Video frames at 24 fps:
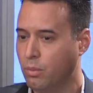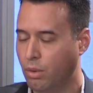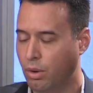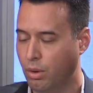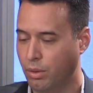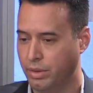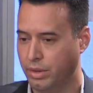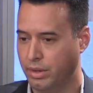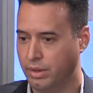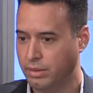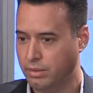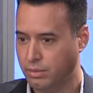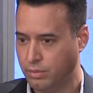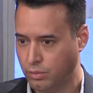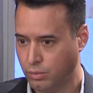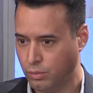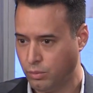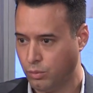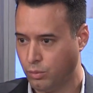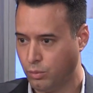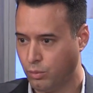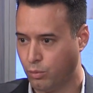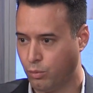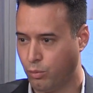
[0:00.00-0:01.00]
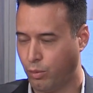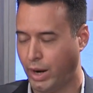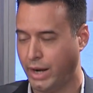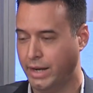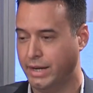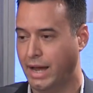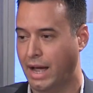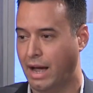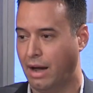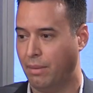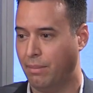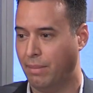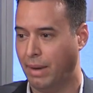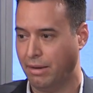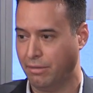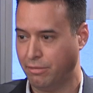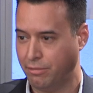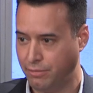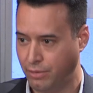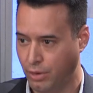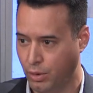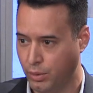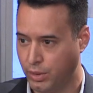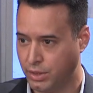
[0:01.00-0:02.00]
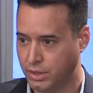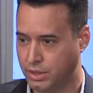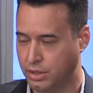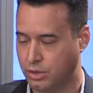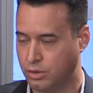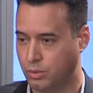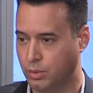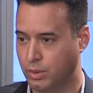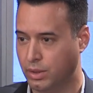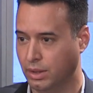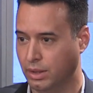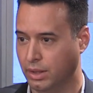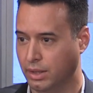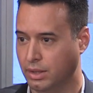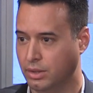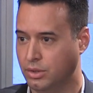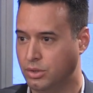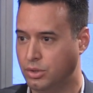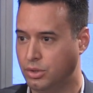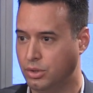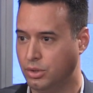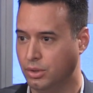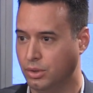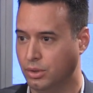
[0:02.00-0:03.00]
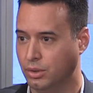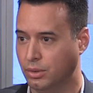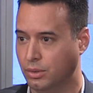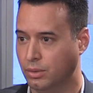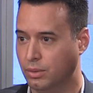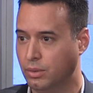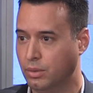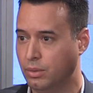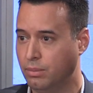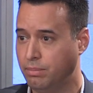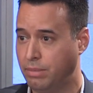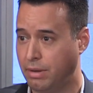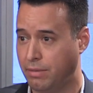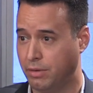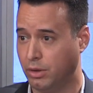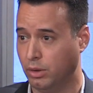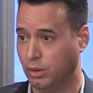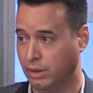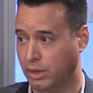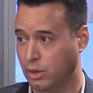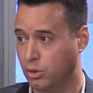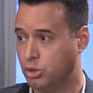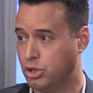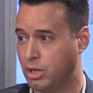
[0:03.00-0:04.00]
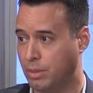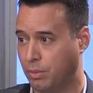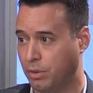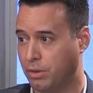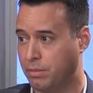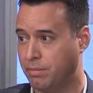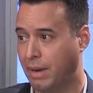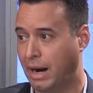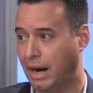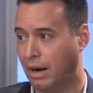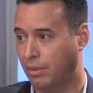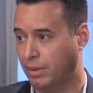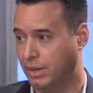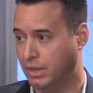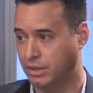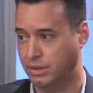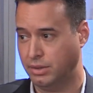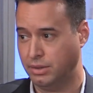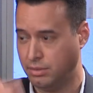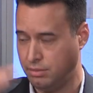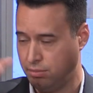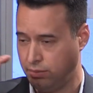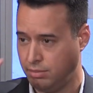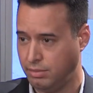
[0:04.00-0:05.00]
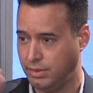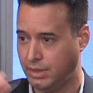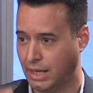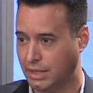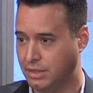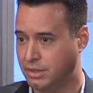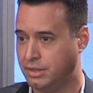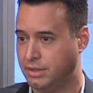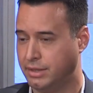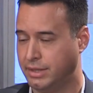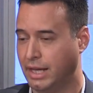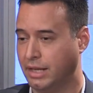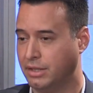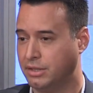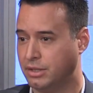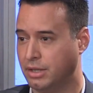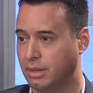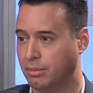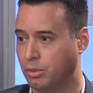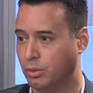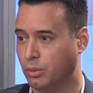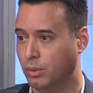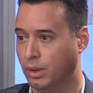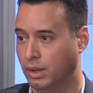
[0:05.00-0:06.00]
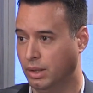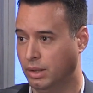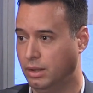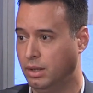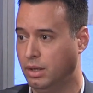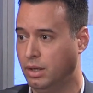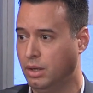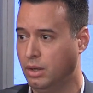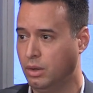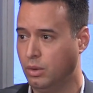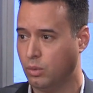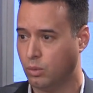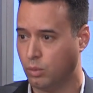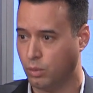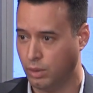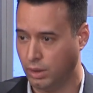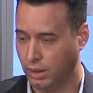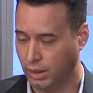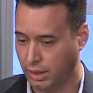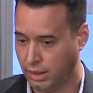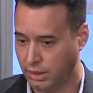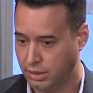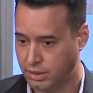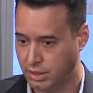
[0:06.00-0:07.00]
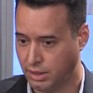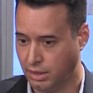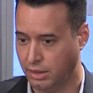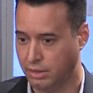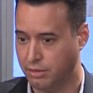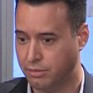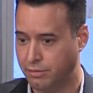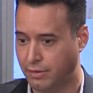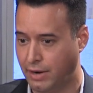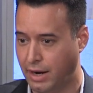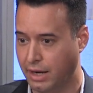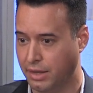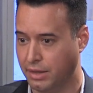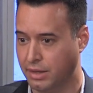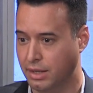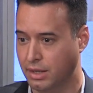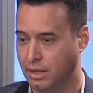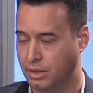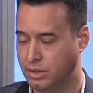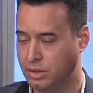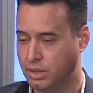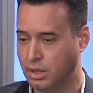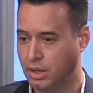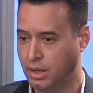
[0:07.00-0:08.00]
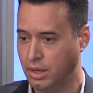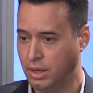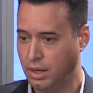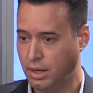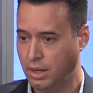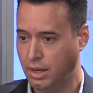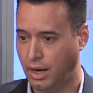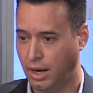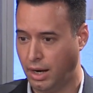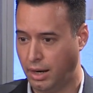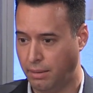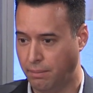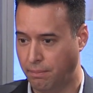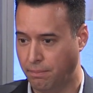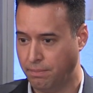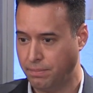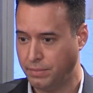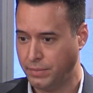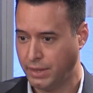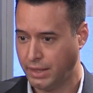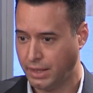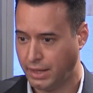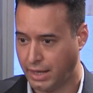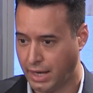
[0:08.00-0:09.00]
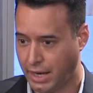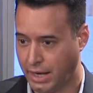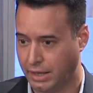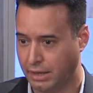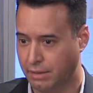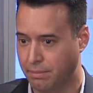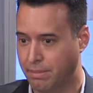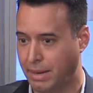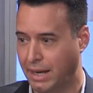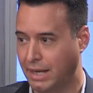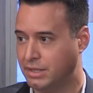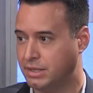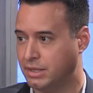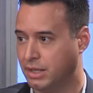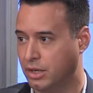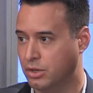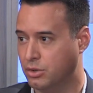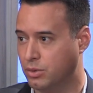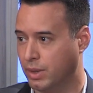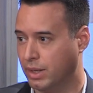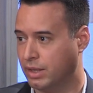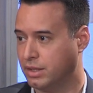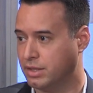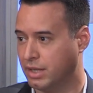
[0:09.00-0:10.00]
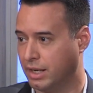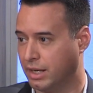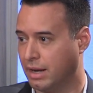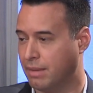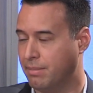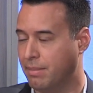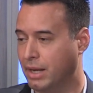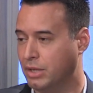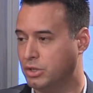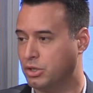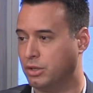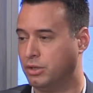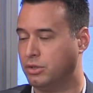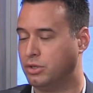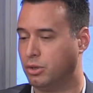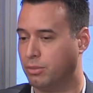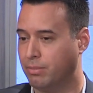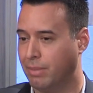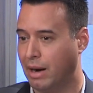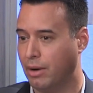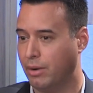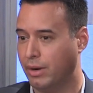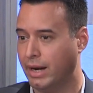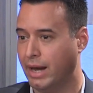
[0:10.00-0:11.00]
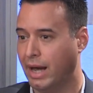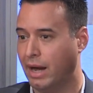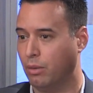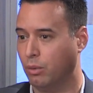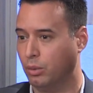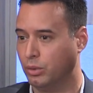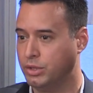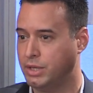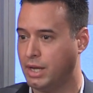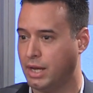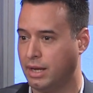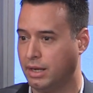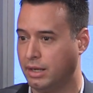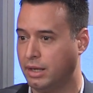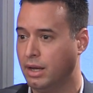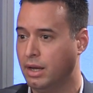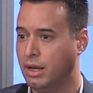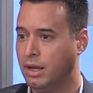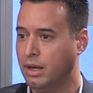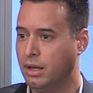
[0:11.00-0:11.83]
Well, right now my focus is really to pivotal leadership with Myron. That's number one. Really solidifying this, getting a base under it, because like I mentioned, so Myron and I will take